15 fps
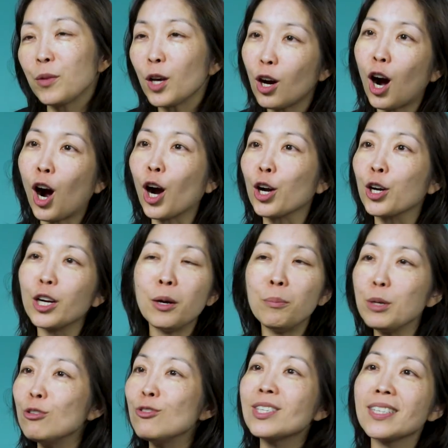our
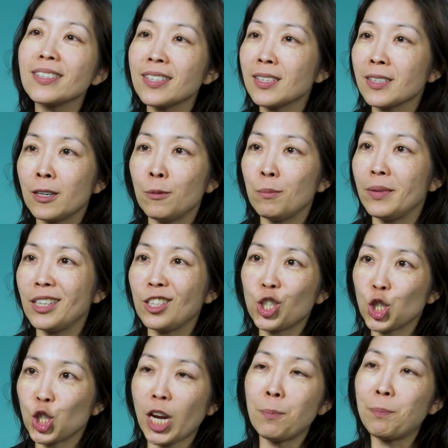immune system is
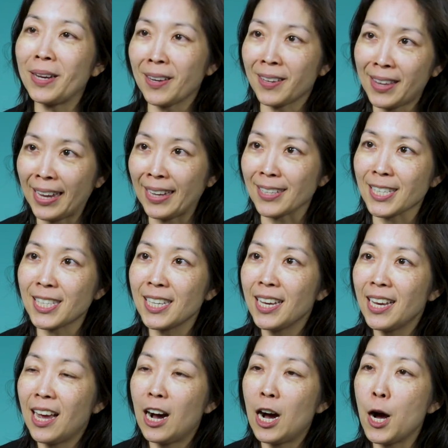shaping things.
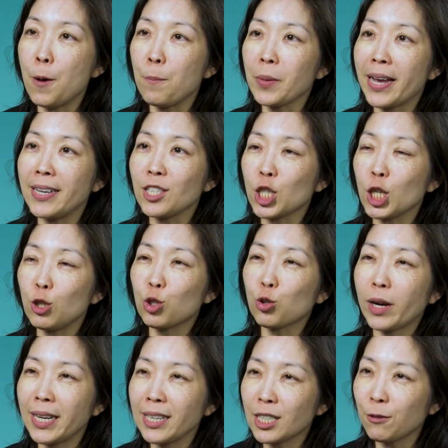And so
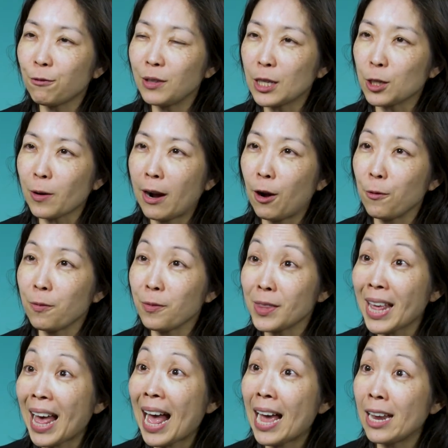trying to figure out
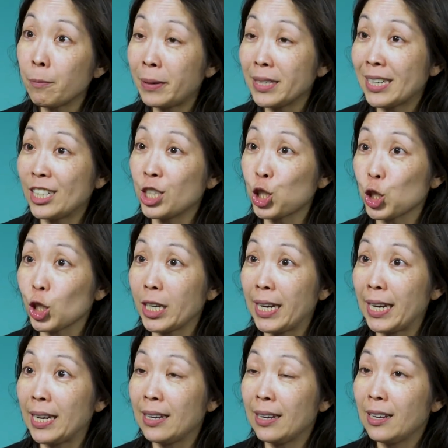that
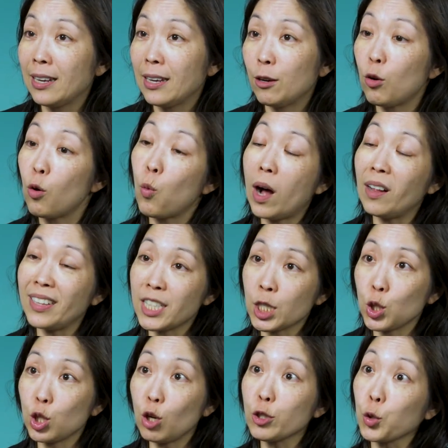potentially, while
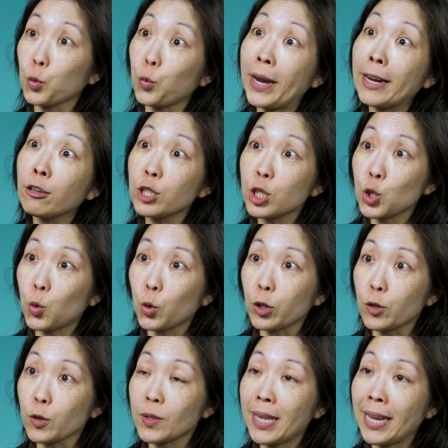those are rare
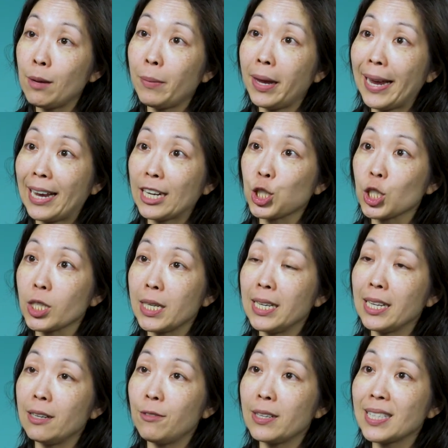disorders, they may actually
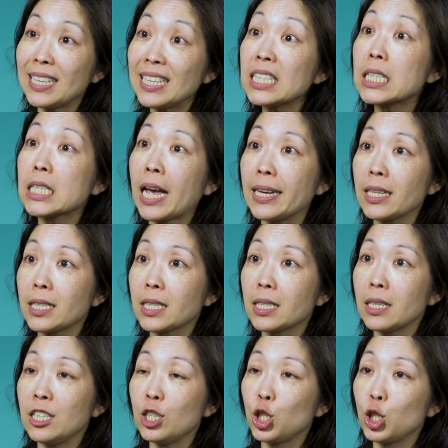give us insights
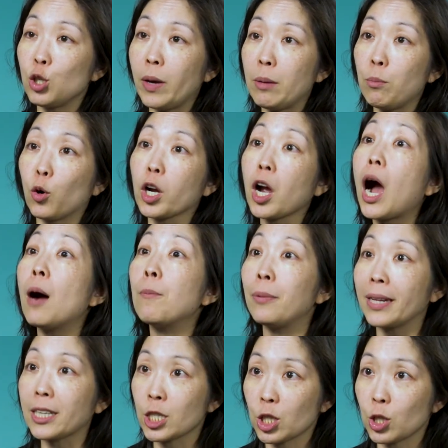into a more
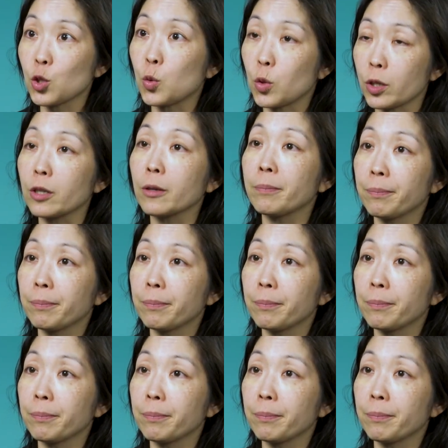complex disorder.